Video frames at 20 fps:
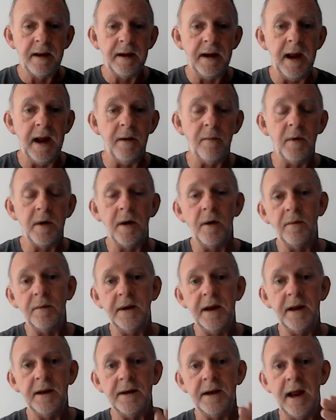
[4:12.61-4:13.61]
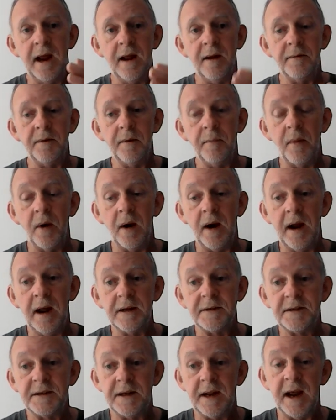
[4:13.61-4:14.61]
Now we're going to get down to
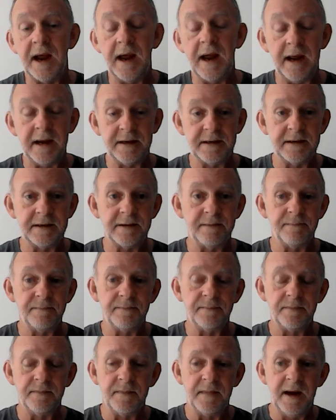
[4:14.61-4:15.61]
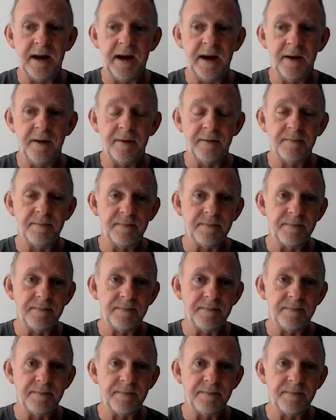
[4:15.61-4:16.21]
brass tacks here.